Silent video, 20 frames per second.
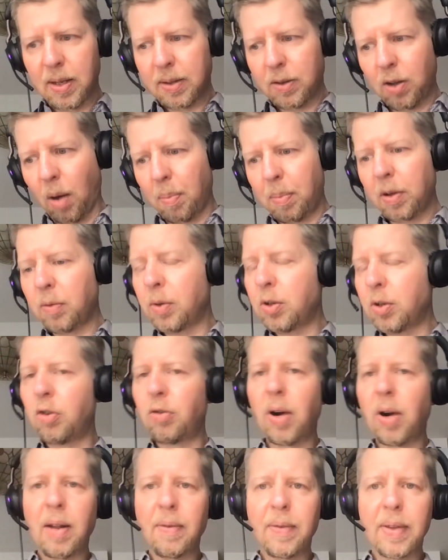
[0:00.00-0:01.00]
topics which are
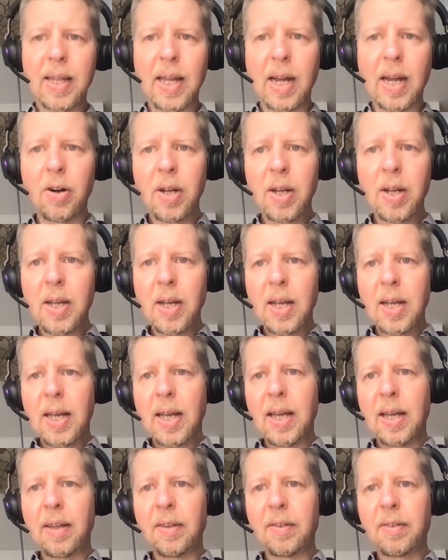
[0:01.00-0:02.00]
relevant there
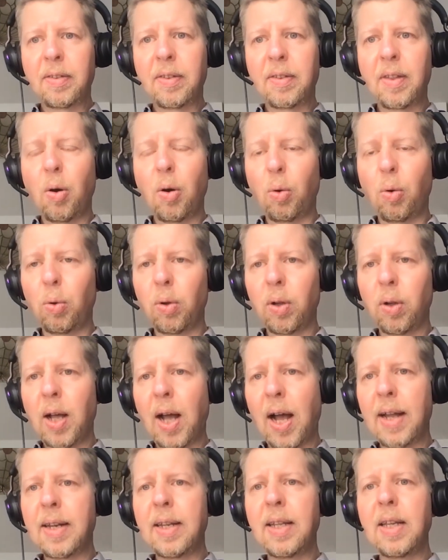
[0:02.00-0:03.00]
is the whole
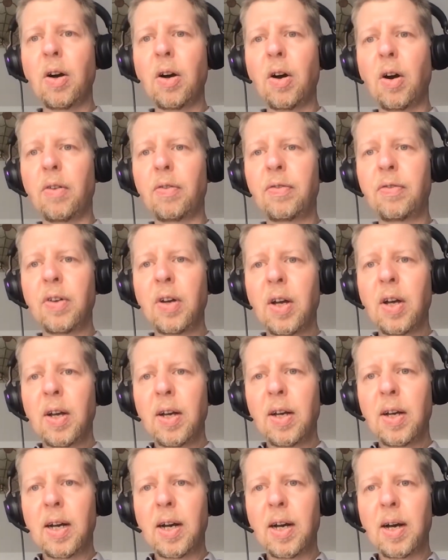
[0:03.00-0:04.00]
idea of
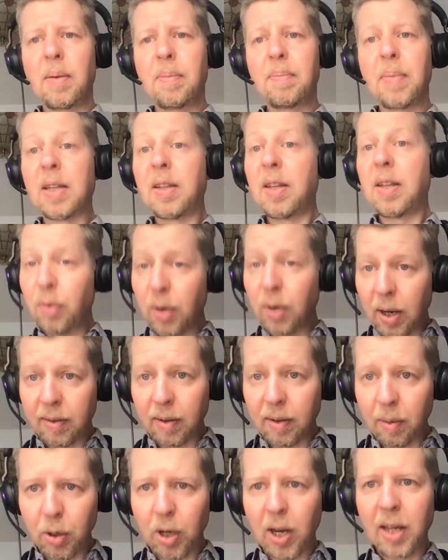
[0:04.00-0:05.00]
material
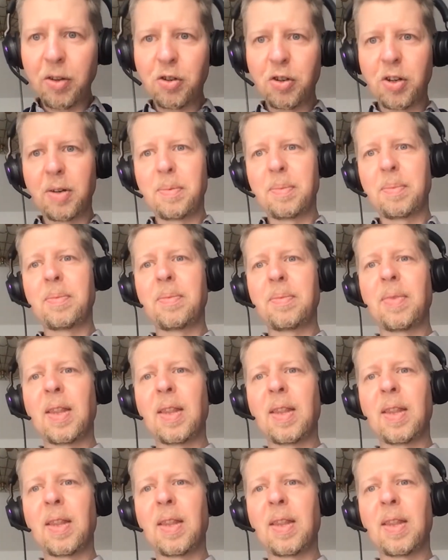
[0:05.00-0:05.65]
simulation.